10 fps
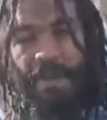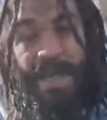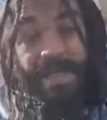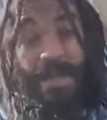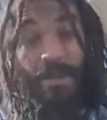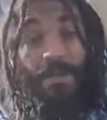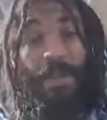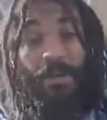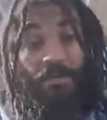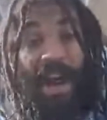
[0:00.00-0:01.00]
myself,
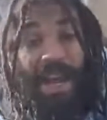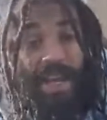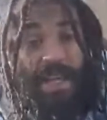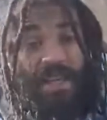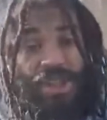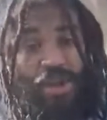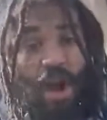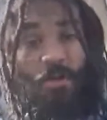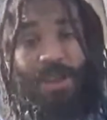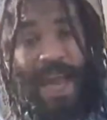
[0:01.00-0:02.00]
right?
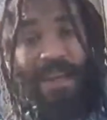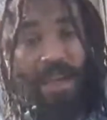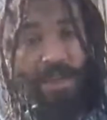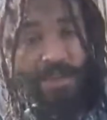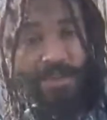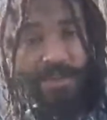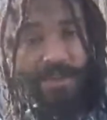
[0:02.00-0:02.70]
Start with that love